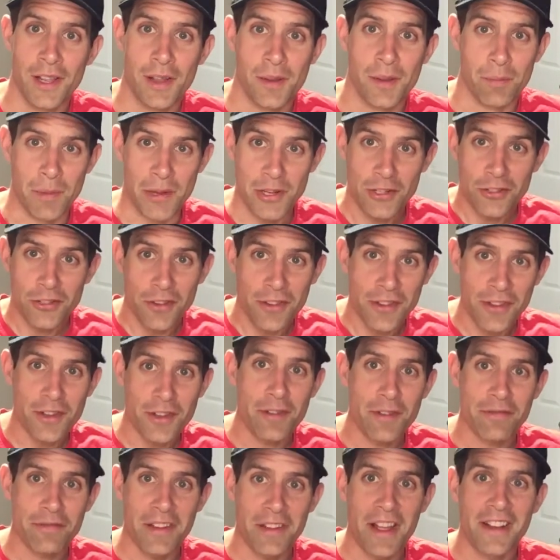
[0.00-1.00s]
Make sure they're
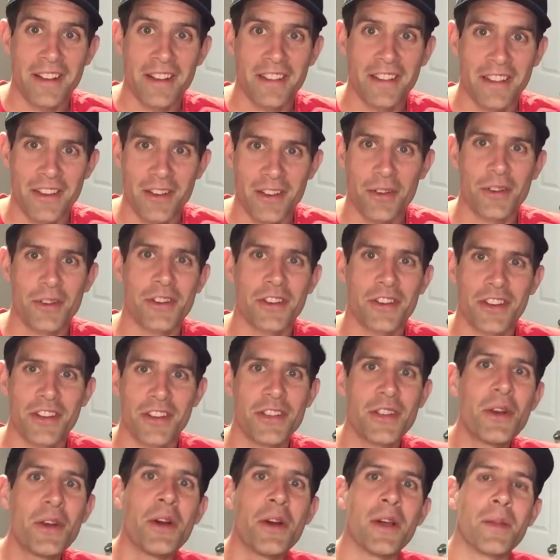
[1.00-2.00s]
your friend and they know you're going to
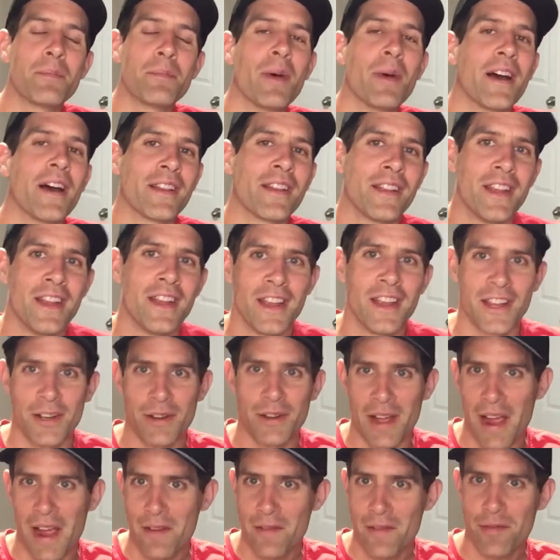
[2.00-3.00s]
do it, but
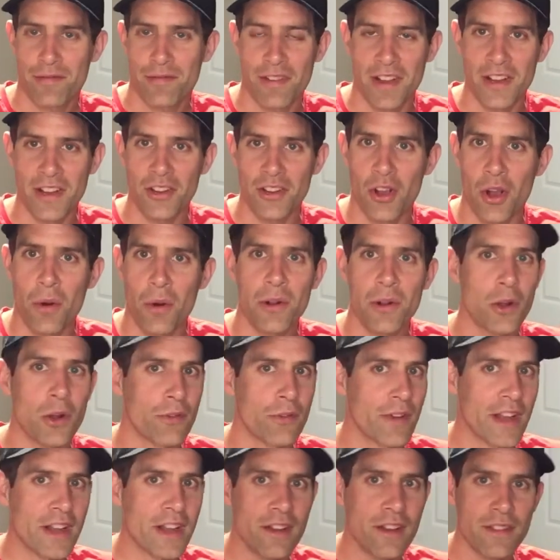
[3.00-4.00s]
have a friend go
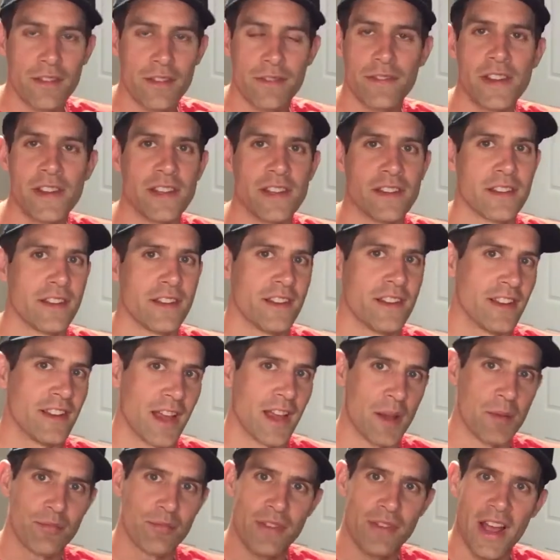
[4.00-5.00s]
right on their feet
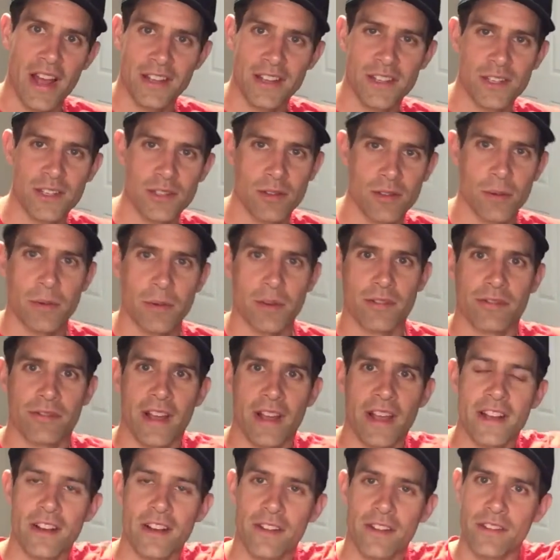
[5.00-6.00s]
and practice swimming
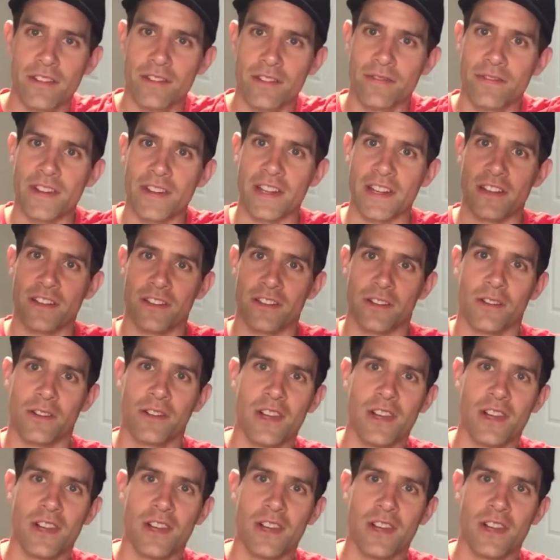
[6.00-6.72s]
right on their feet.